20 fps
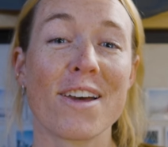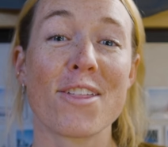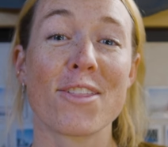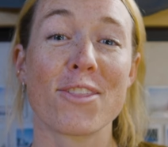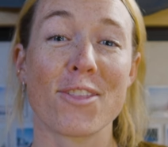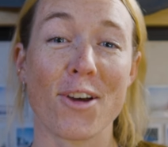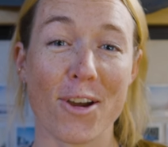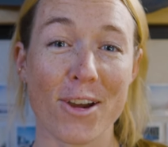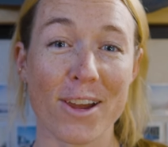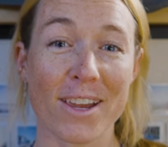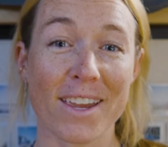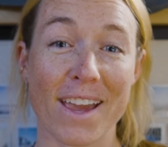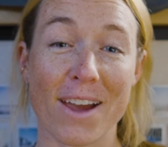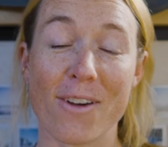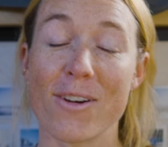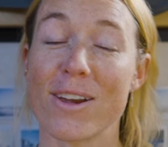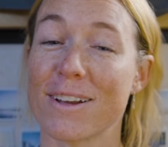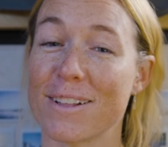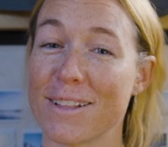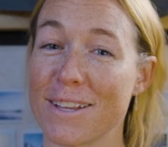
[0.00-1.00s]
thawing
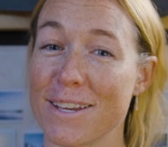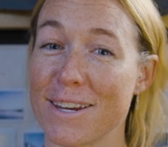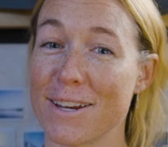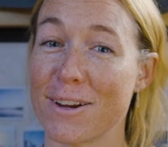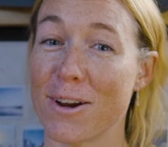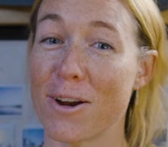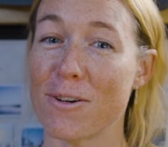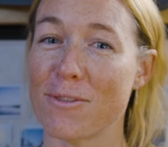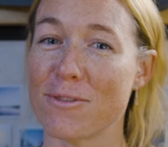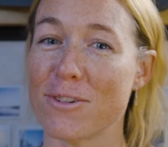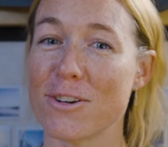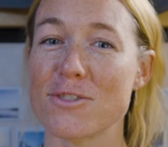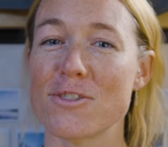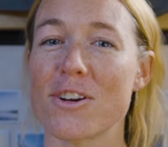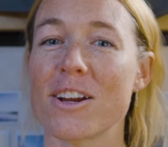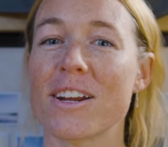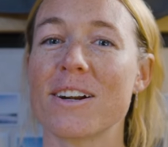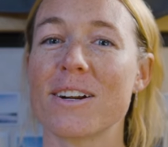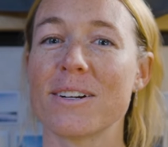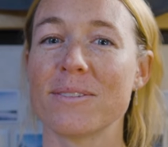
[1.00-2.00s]
out and cleaning our
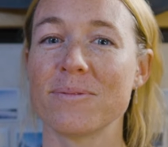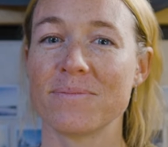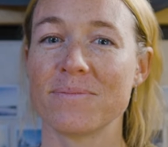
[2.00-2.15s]
refrigerator.